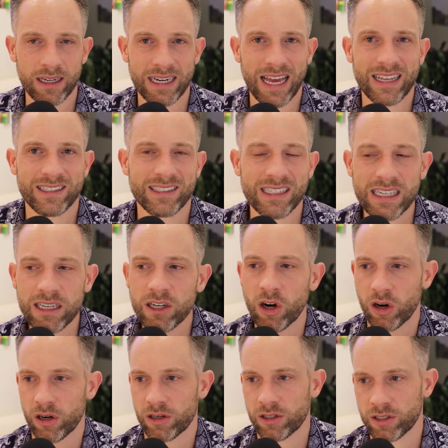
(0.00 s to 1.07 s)
an SD
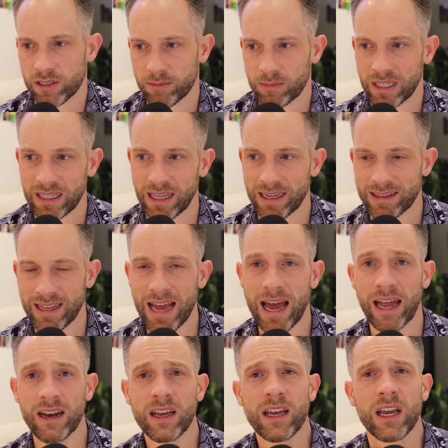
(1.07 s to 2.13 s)
card or something like
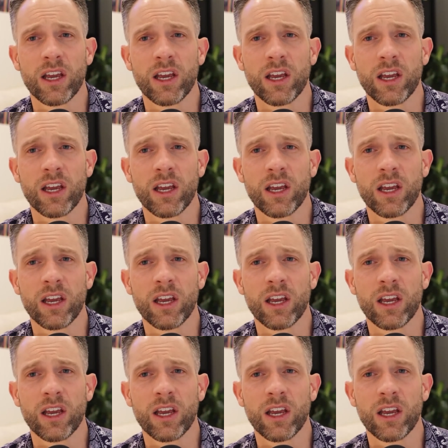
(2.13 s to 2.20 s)
that.